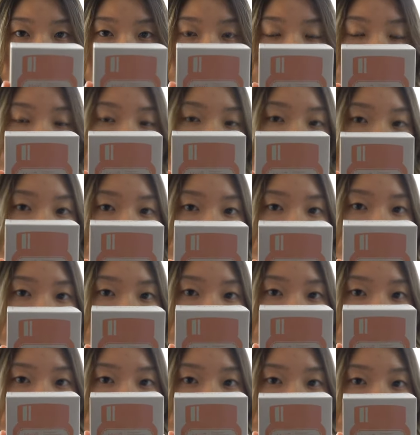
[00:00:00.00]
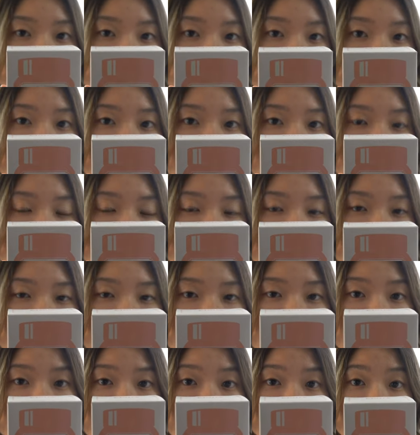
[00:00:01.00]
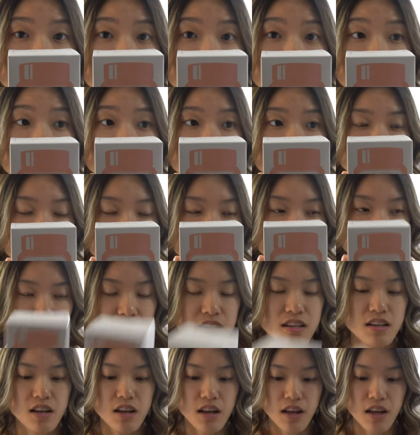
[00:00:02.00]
youthful glow sugar mask it's by Klairs